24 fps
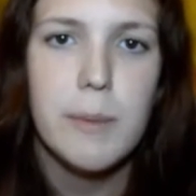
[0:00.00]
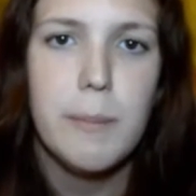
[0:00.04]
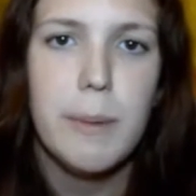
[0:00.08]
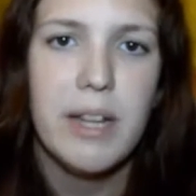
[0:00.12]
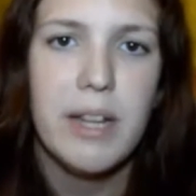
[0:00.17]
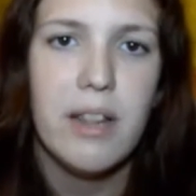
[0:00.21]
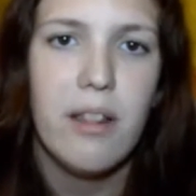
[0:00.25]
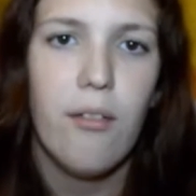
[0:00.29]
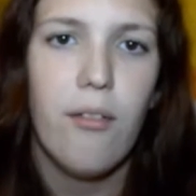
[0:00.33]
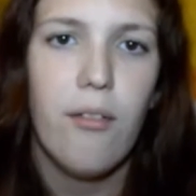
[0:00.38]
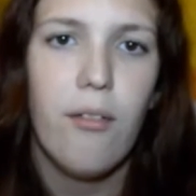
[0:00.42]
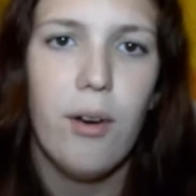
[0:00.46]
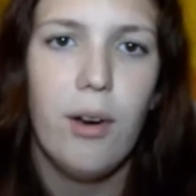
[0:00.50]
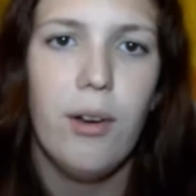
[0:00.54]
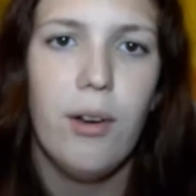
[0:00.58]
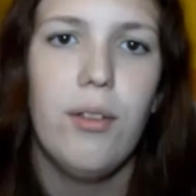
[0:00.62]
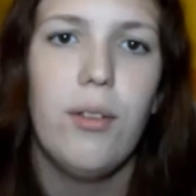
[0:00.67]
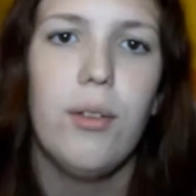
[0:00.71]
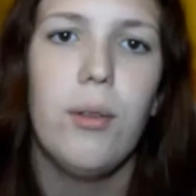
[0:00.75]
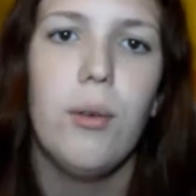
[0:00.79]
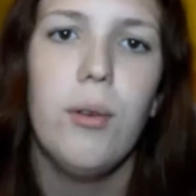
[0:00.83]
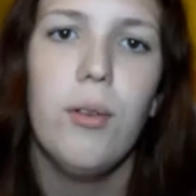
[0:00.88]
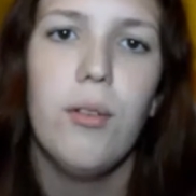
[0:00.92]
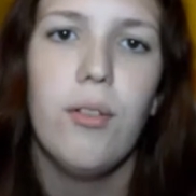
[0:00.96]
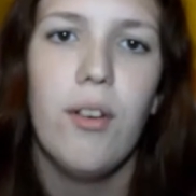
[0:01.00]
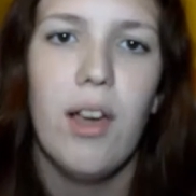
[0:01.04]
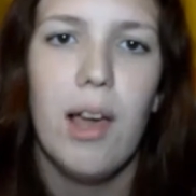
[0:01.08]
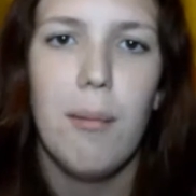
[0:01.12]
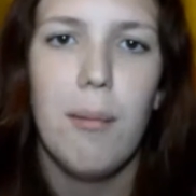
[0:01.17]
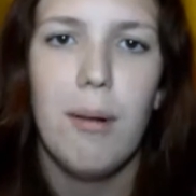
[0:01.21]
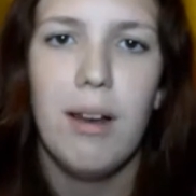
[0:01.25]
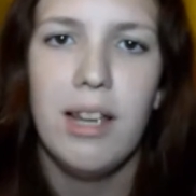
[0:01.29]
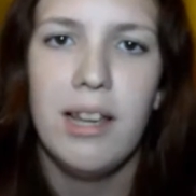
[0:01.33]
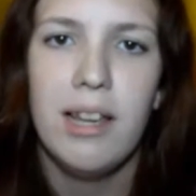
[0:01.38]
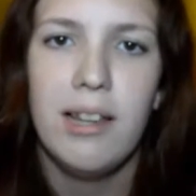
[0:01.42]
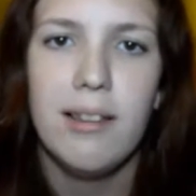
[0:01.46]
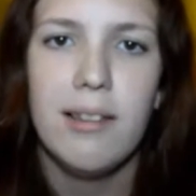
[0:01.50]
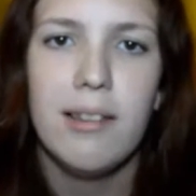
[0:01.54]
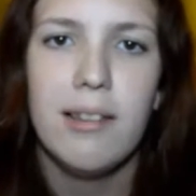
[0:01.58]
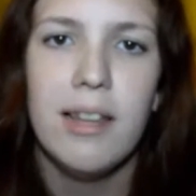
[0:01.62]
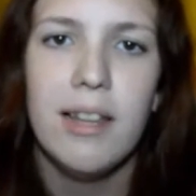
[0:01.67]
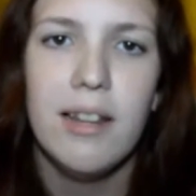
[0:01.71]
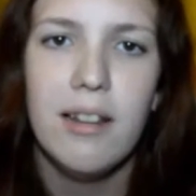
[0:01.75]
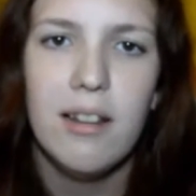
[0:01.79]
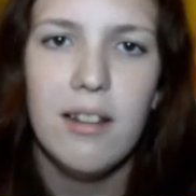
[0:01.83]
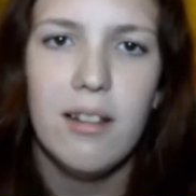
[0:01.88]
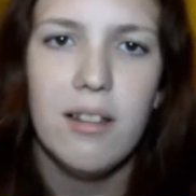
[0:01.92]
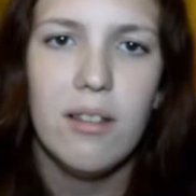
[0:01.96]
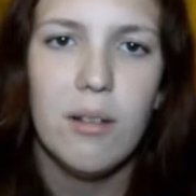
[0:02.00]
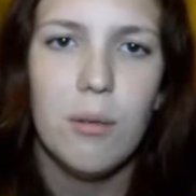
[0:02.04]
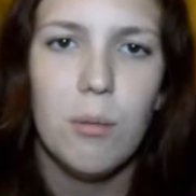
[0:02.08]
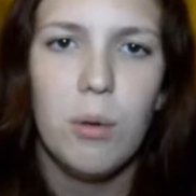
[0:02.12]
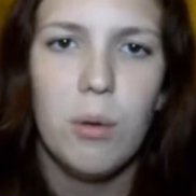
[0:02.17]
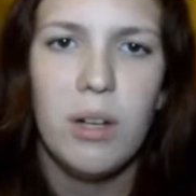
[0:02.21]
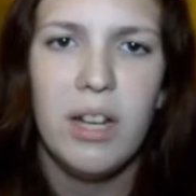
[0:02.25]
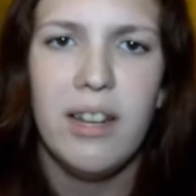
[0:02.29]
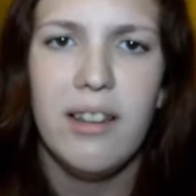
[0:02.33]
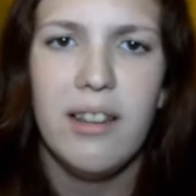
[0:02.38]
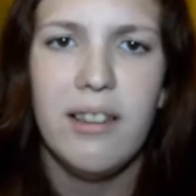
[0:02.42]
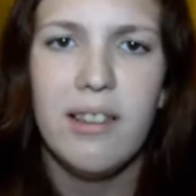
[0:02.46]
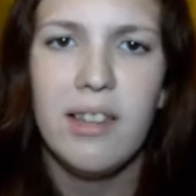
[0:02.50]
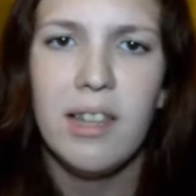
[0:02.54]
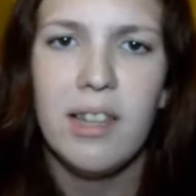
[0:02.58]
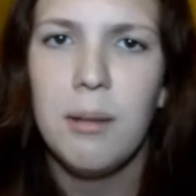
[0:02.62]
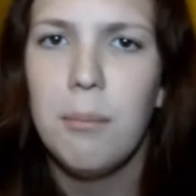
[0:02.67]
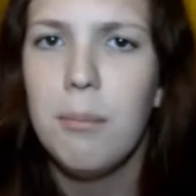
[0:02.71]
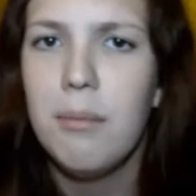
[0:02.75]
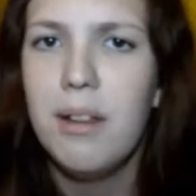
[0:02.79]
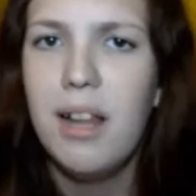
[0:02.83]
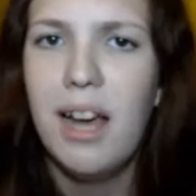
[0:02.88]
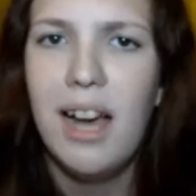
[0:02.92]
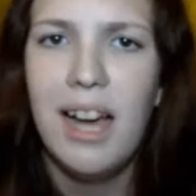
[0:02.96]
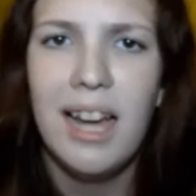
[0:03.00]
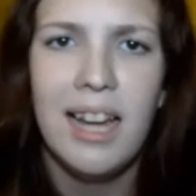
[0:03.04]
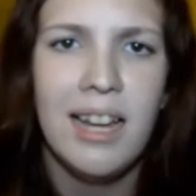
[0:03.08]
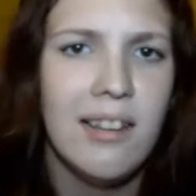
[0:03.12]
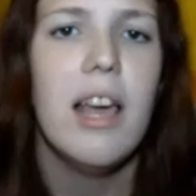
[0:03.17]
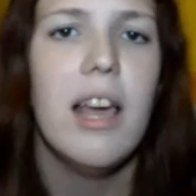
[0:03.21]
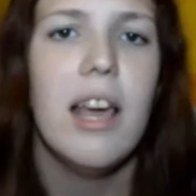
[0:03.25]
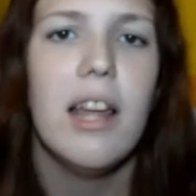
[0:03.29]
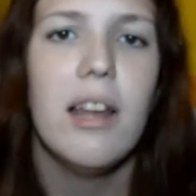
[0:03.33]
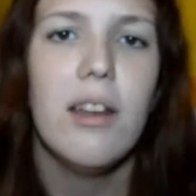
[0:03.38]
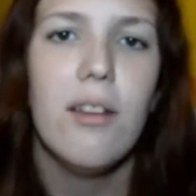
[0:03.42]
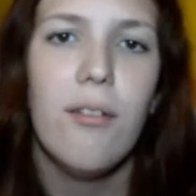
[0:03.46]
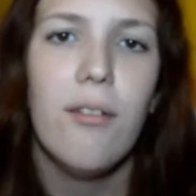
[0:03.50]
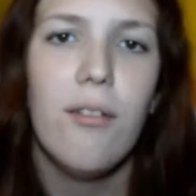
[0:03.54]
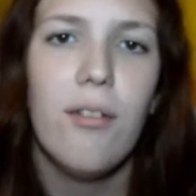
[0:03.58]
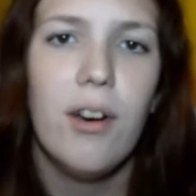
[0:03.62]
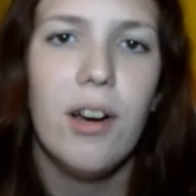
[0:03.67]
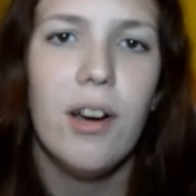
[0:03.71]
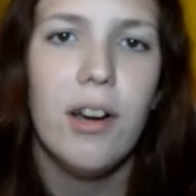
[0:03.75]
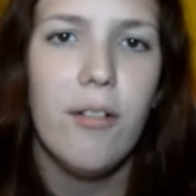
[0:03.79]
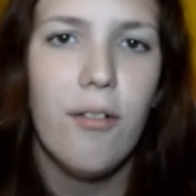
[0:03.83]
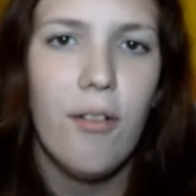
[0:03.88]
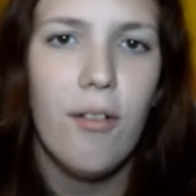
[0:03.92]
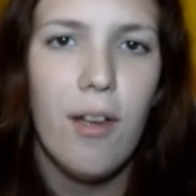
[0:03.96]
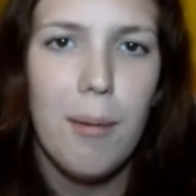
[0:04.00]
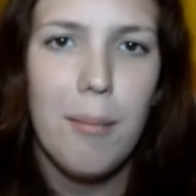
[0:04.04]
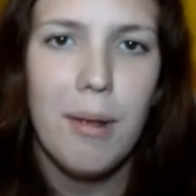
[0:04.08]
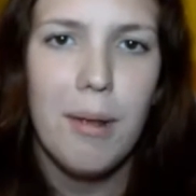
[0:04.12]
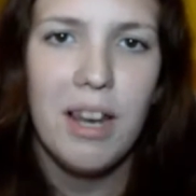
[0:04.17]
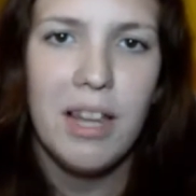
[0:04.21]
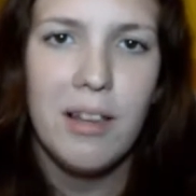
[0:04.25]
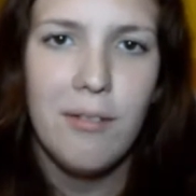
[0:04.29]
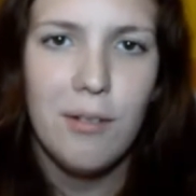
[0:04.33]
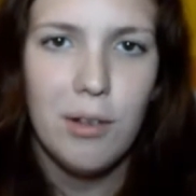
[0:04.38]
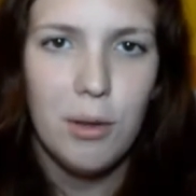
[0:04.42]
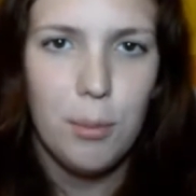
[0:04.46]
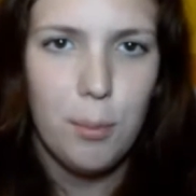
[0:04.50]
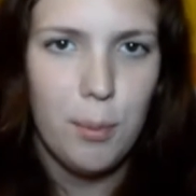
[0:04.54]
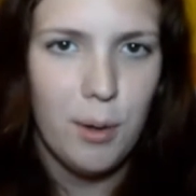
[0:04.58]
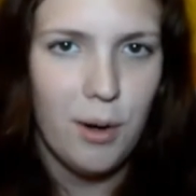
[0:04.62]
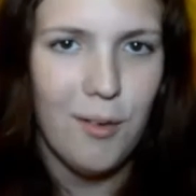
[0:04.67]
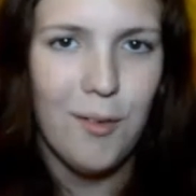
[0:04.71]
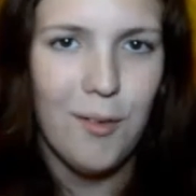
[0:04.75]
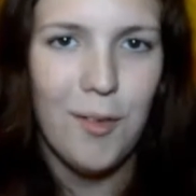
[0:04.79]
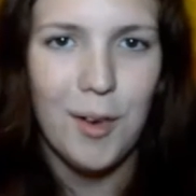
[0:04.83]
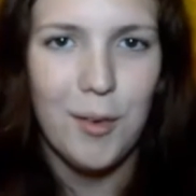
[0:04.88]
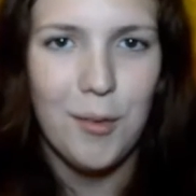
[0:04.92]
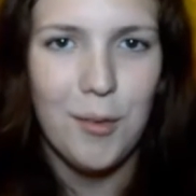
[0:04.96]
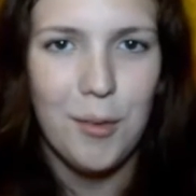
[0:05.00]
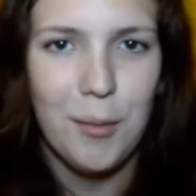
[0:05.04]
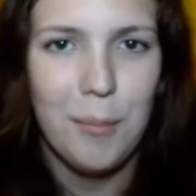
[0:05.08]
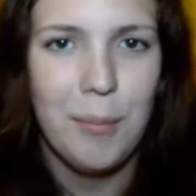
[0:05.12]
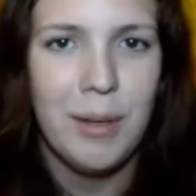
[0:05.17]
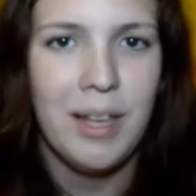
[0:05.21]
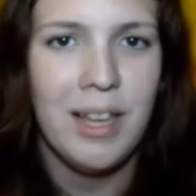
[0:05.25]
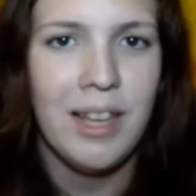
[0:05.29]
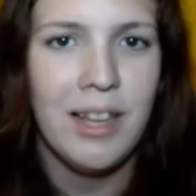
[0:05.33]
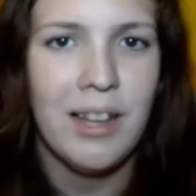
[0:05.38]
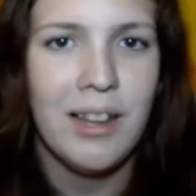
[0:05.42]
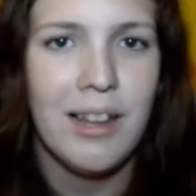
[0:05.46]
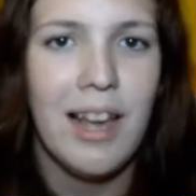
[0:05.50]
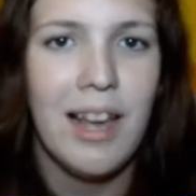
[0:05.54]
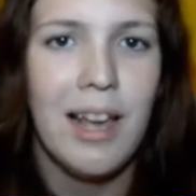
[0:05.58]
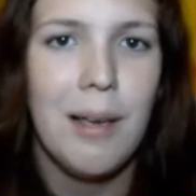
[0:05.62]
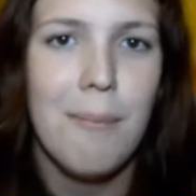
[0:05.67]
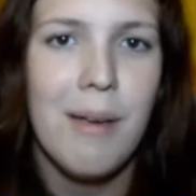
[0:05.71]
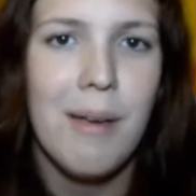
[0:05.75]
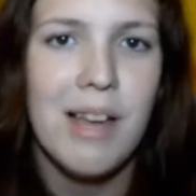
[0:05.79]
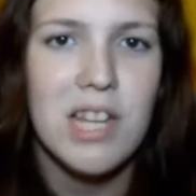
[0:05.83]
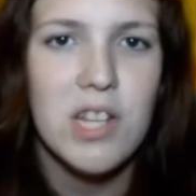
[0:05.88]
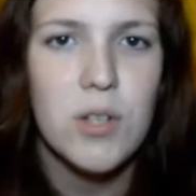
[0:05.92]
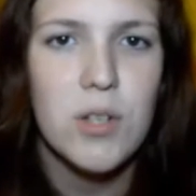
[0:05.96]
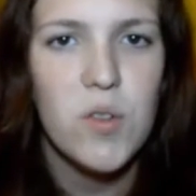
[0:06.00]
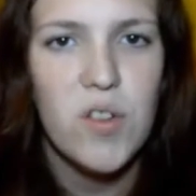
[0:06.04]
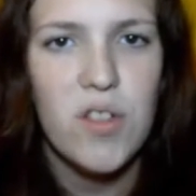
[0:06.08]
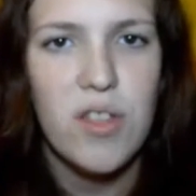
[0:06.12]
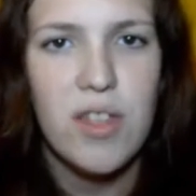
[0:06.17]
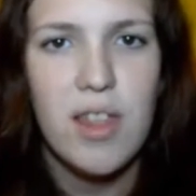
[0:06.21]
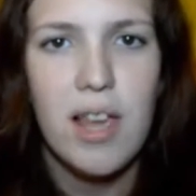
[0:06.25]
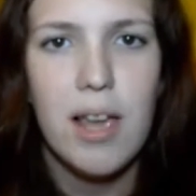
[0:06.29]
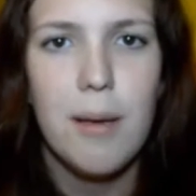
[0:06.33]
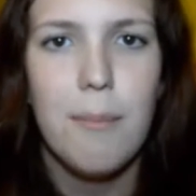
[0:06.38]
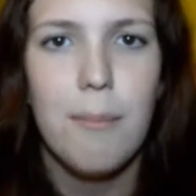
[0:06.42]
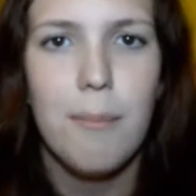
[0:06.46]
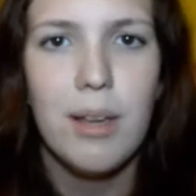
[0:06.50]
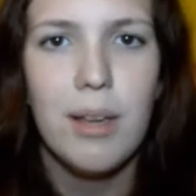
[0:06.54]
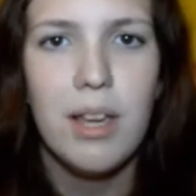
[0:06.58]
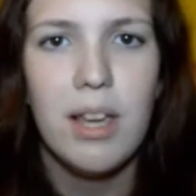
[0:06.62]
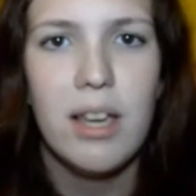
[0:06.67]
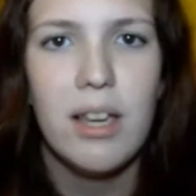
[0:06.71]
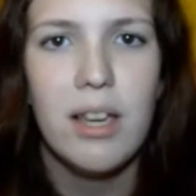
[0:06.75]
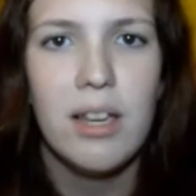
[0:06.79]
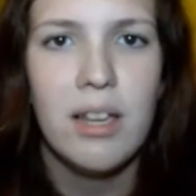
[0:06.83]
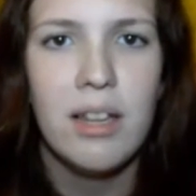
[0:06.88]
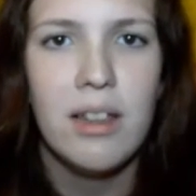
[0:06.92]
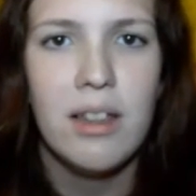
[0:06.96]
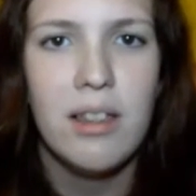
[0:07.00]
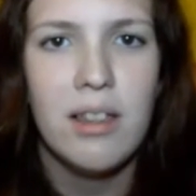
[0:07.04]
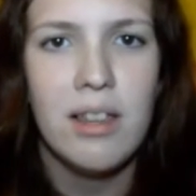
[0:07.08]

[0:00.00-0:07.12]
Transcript: but the first two families didn't really seem nice and the third family was perfect for me and I matched with them in